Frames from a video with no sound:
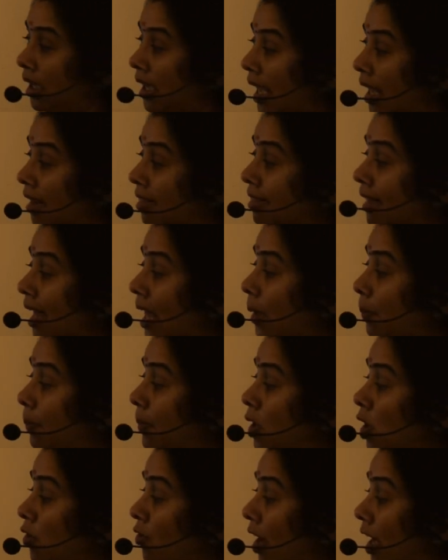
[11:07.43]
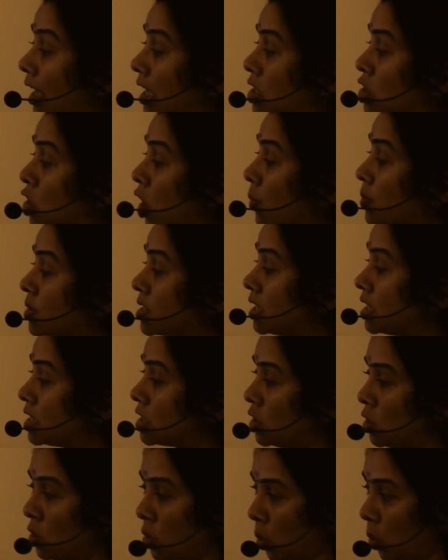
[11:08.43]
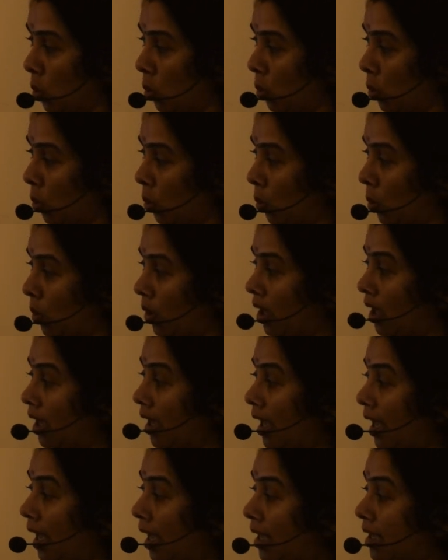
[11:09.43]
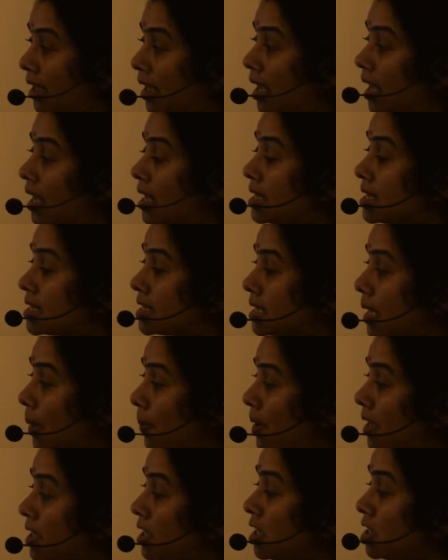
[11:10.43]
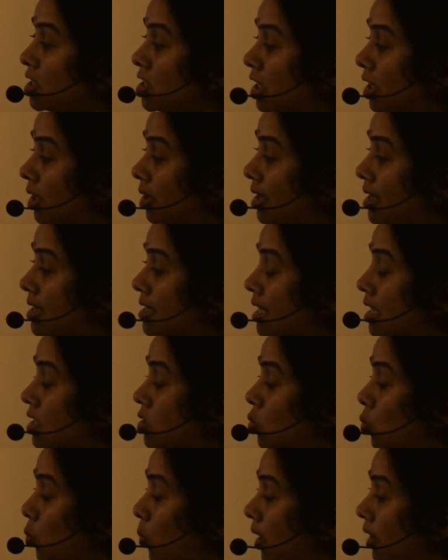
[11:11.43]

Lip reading: Enthalpy of adsorption is low and stability decreases